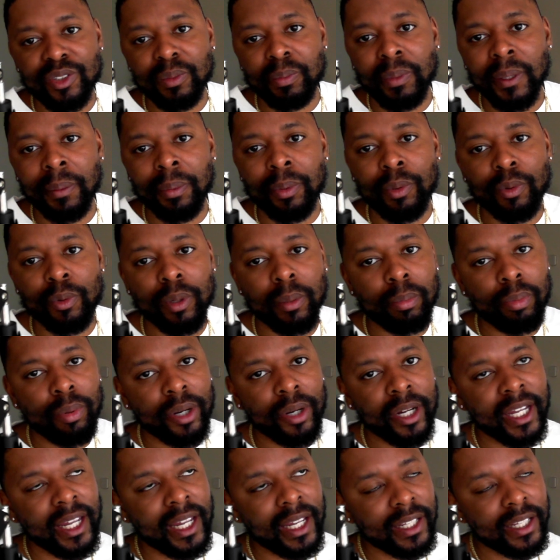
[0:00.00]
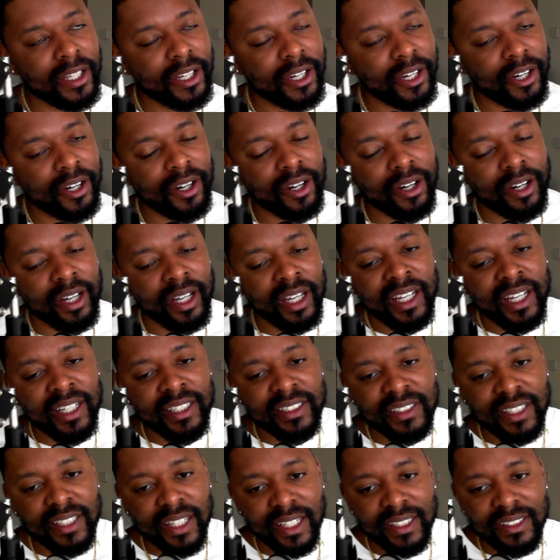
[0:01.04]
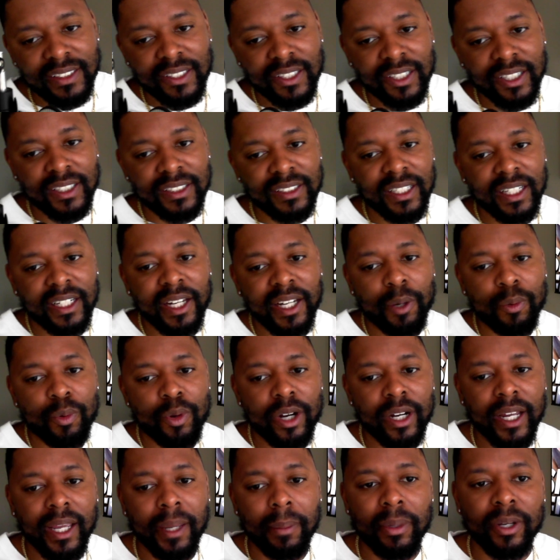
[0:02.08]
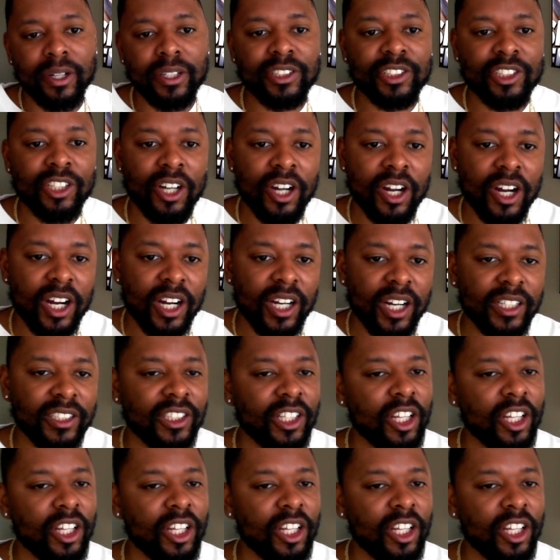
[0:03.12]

People were bricking their Teslas and they weren't able to charge,